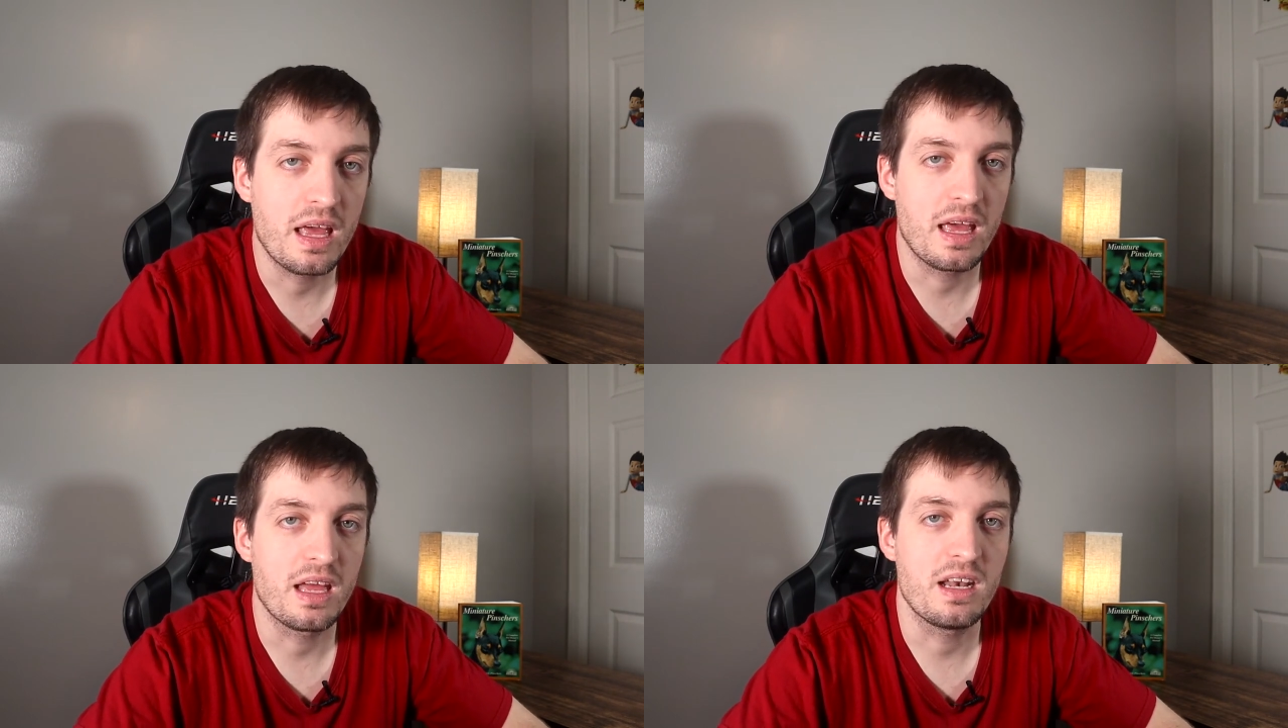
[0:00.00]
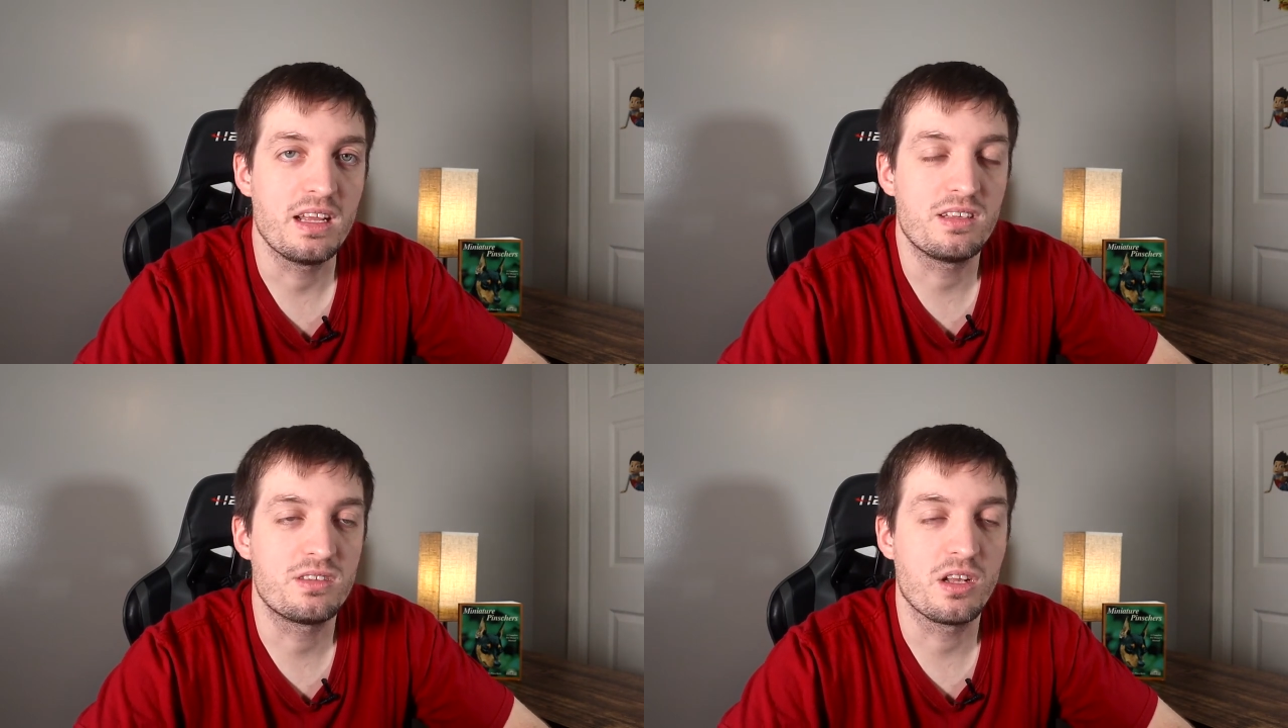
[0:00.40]
and
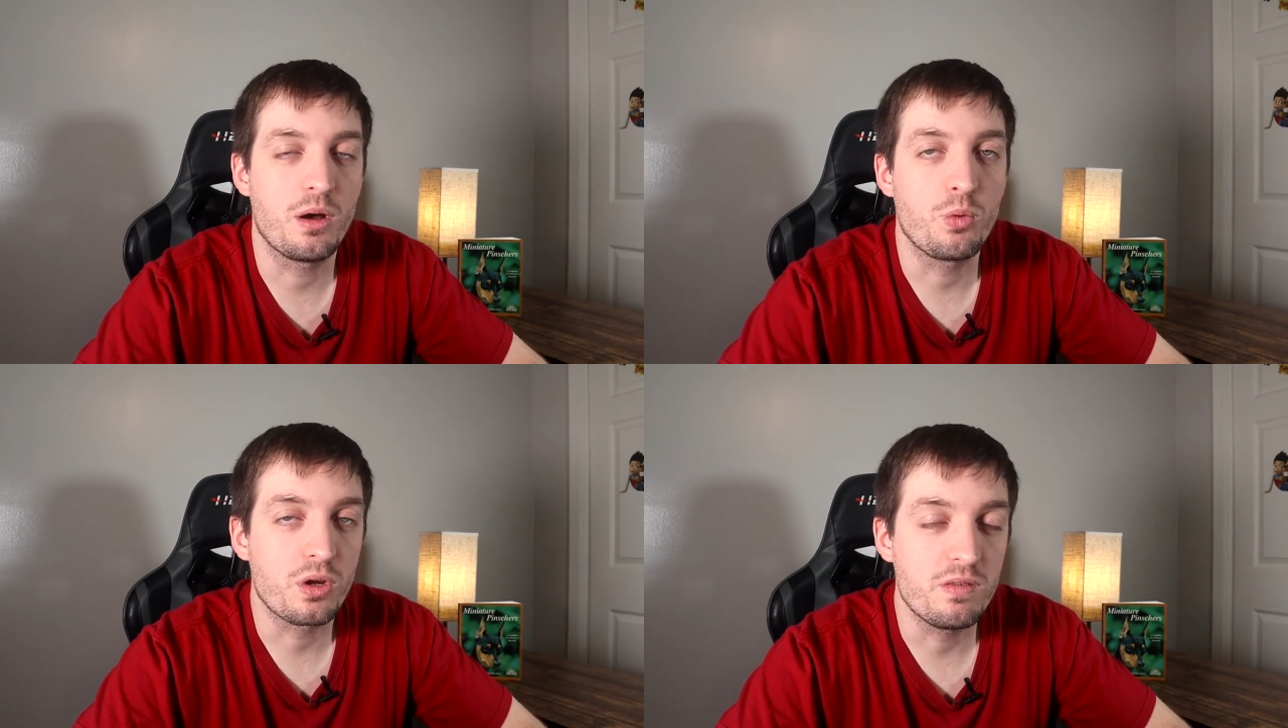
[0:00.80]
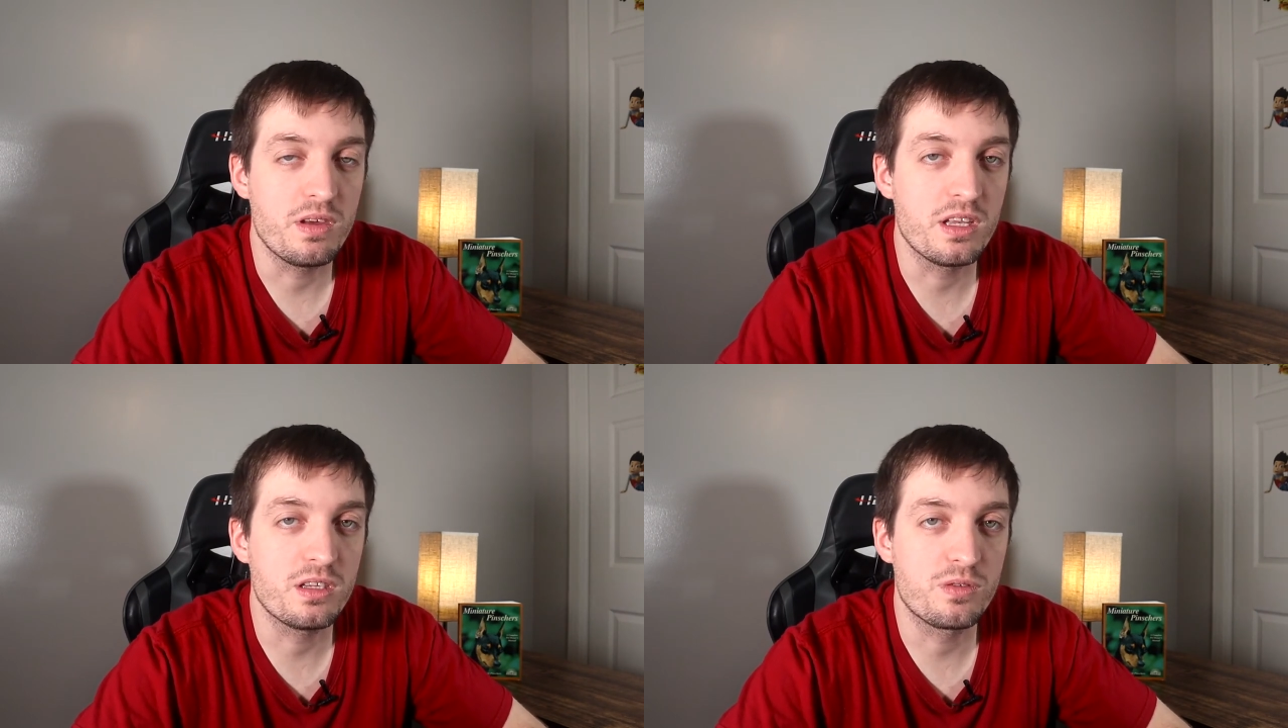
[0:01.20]
it's a lot more
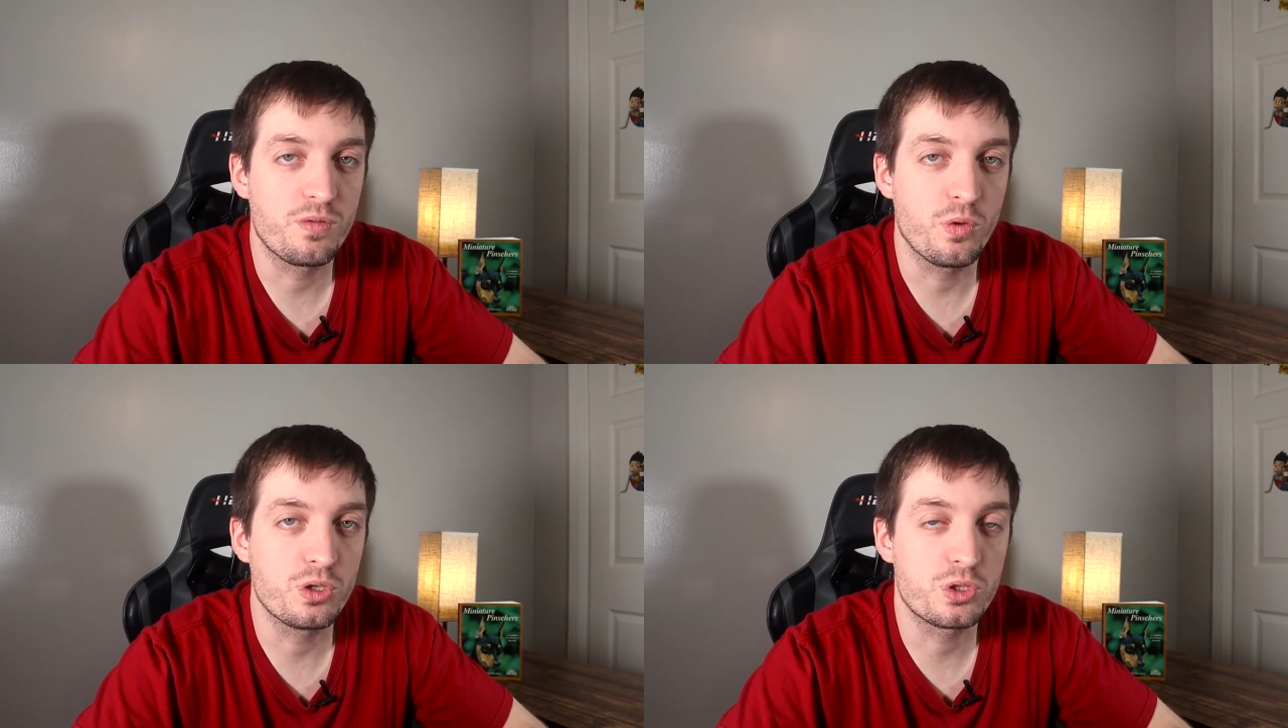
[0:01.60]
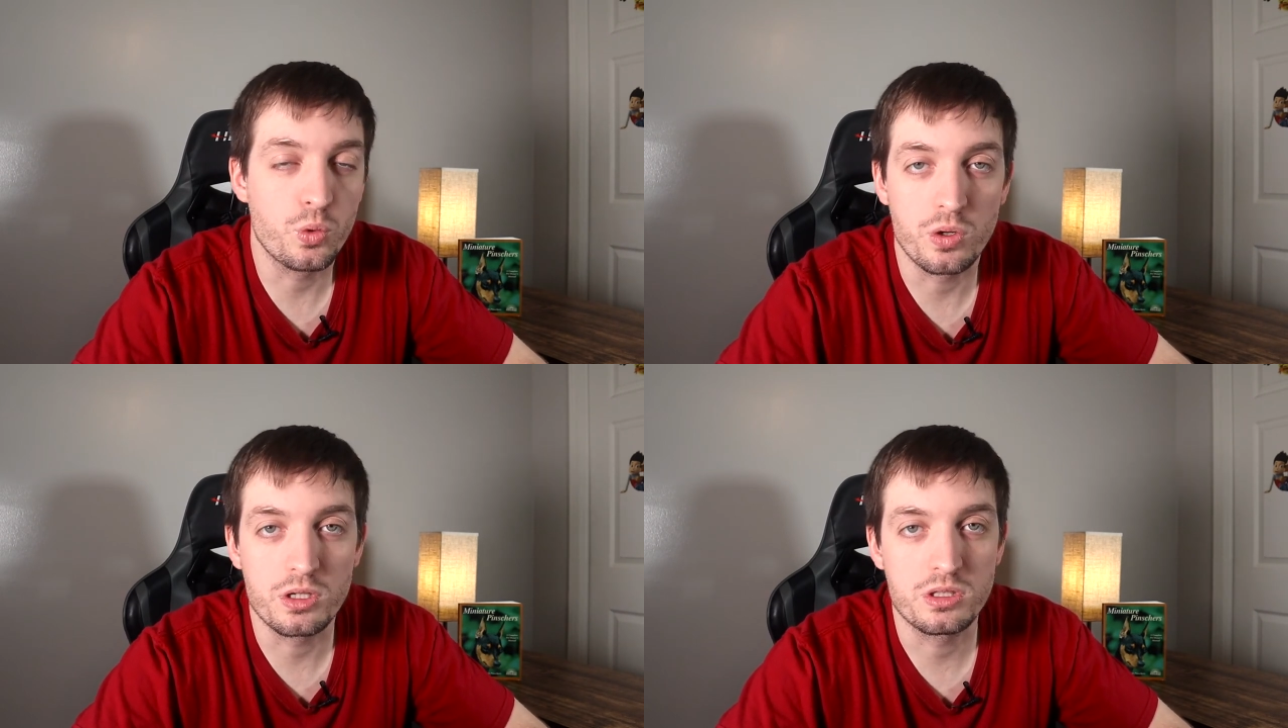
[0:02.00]
convenient for
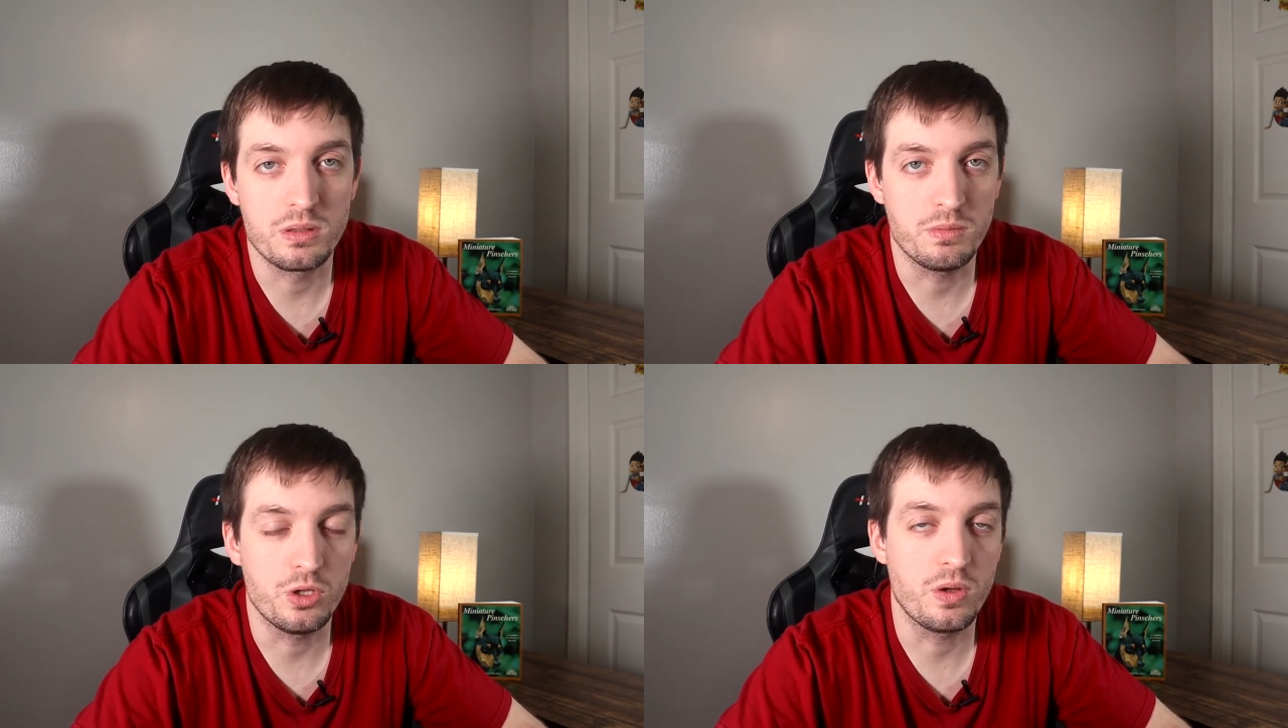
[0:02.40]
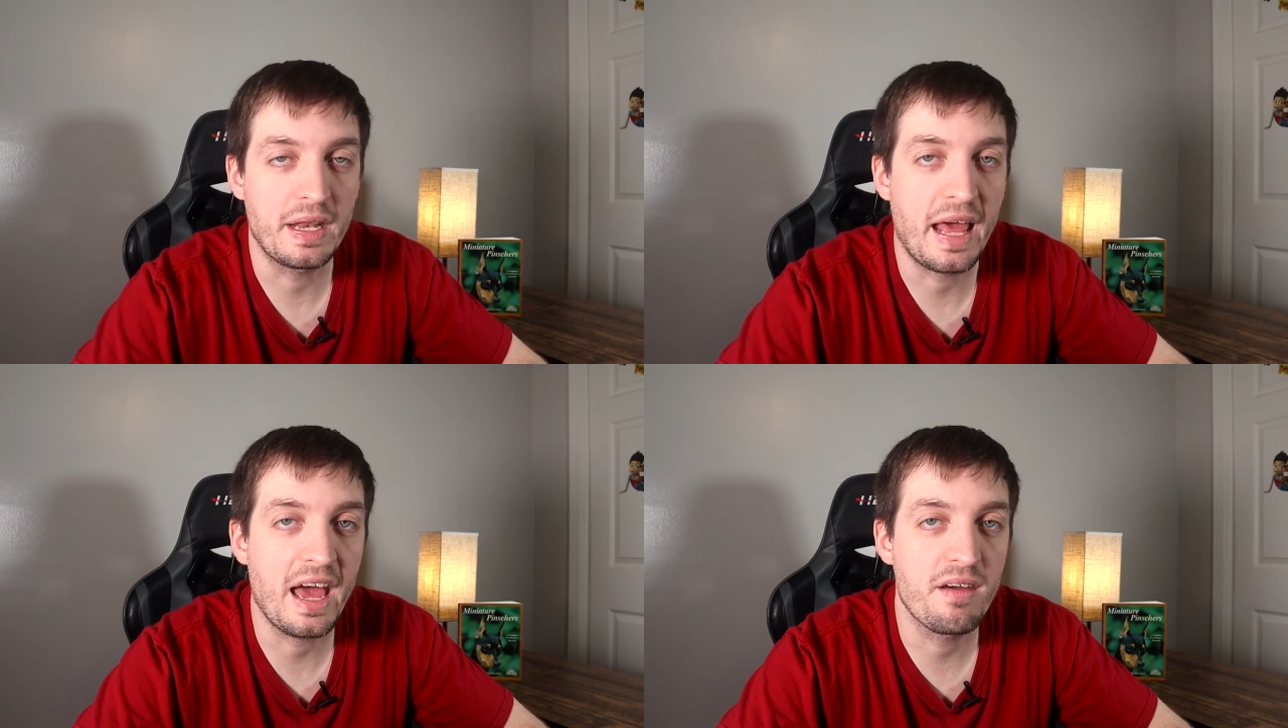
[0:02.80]
storage. I mean, you
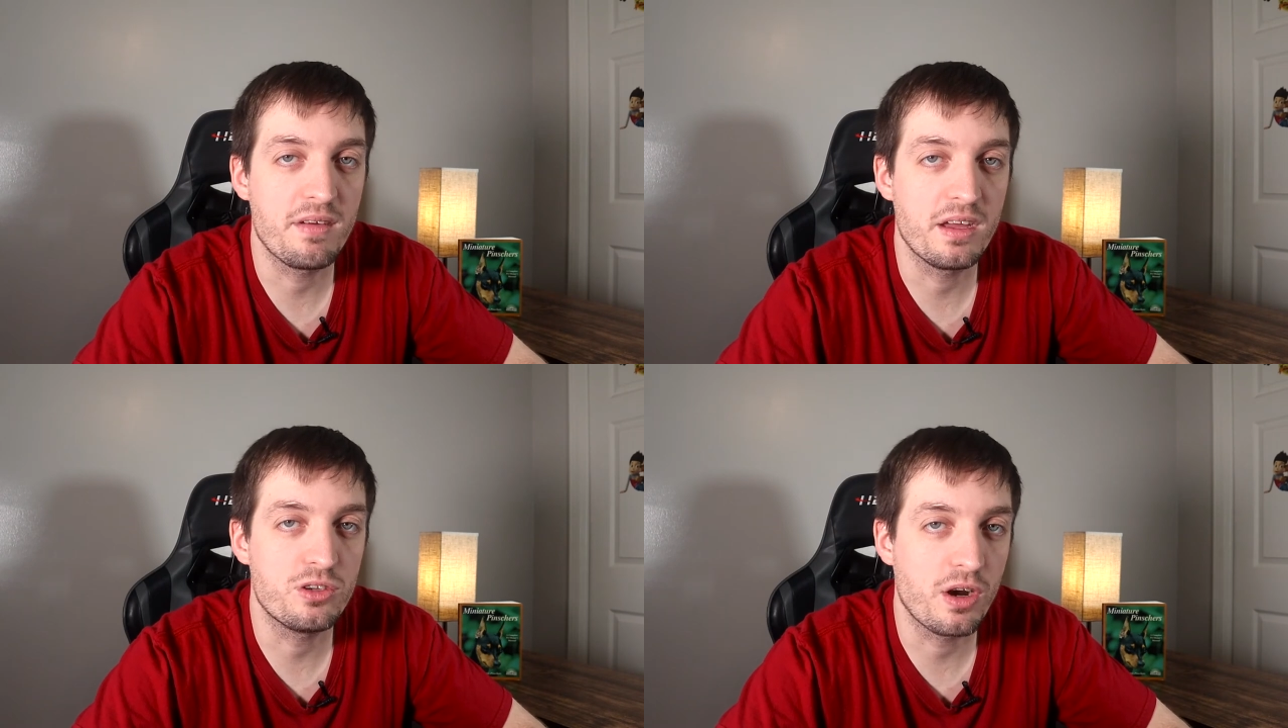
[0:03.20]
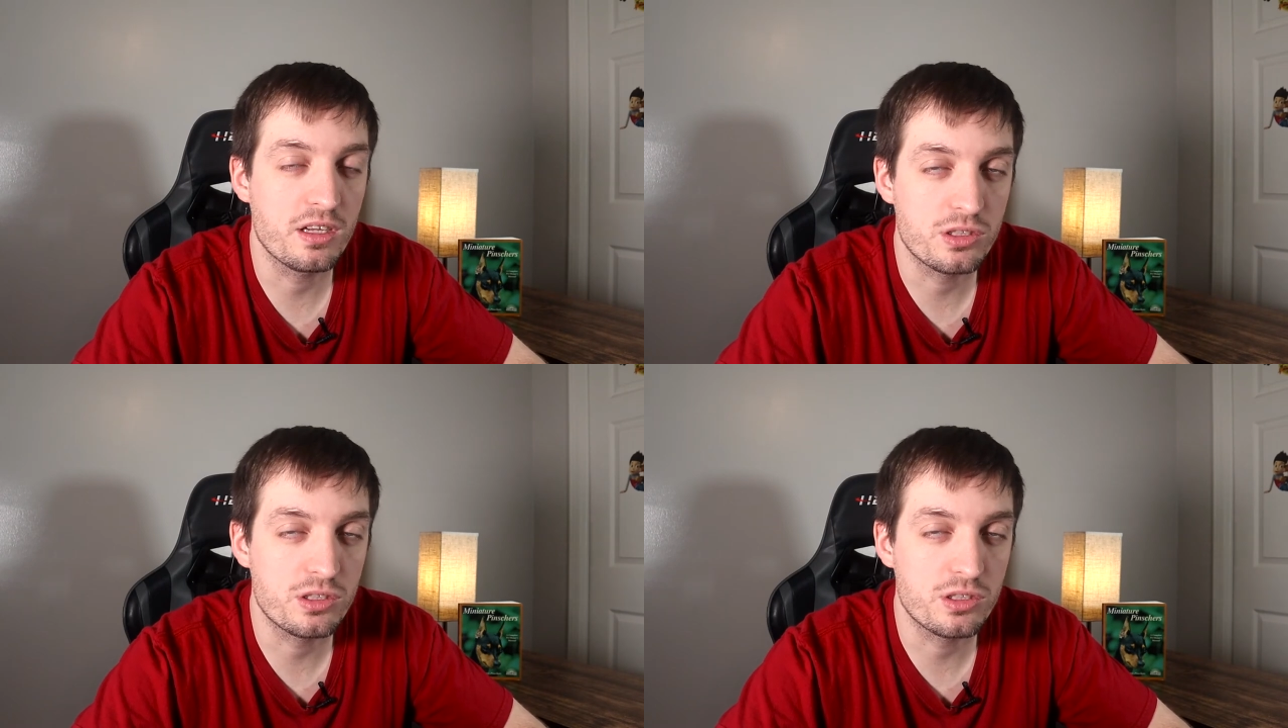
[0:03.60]
can have a dry